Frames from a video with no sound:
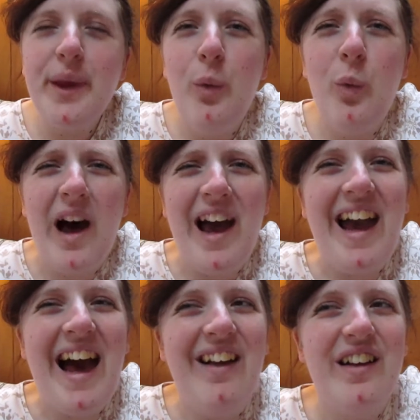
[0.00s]
why
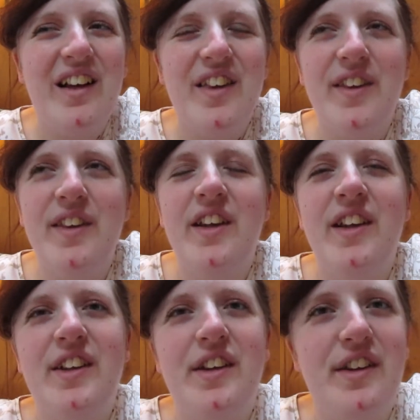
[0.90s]
Alex
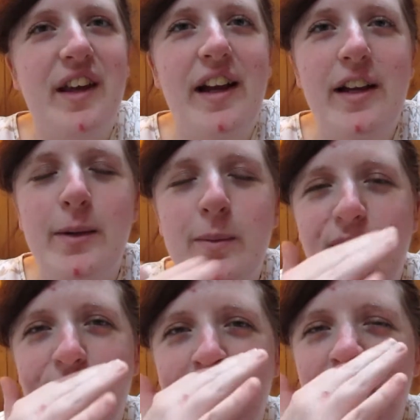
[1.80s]
decided to be
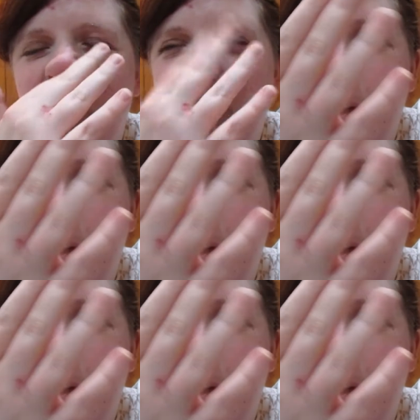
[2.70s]
friends with